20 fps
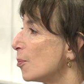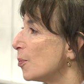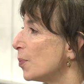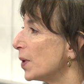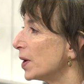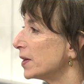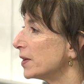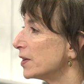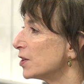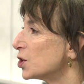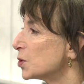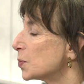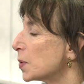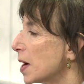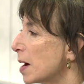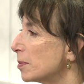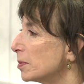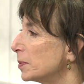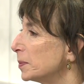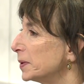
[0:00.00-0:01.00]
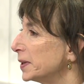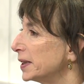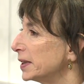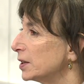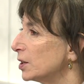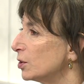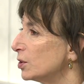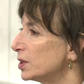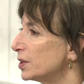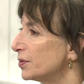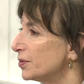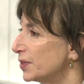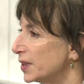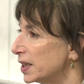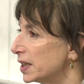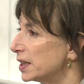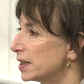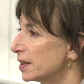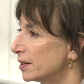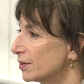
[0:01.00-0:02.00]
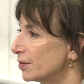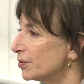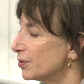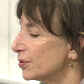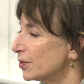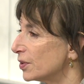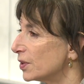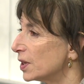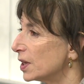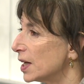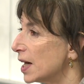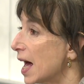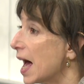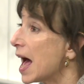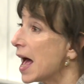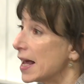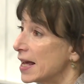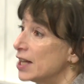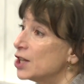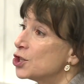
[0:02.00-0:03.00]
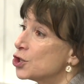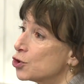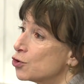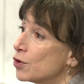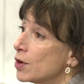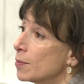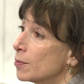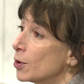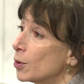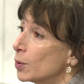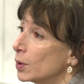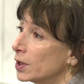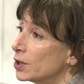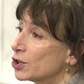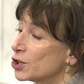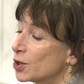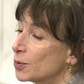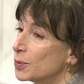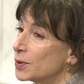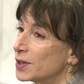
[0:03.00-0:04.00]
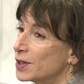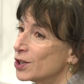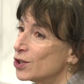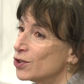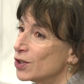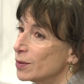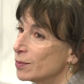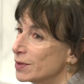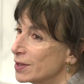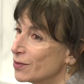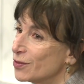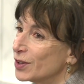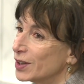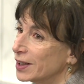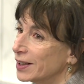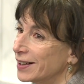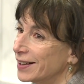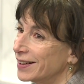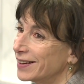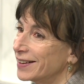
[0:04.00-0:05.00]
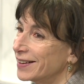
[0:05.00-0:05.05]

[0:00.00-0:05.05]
but there's probably no definitive. Each dreamer will interpret the dream differently.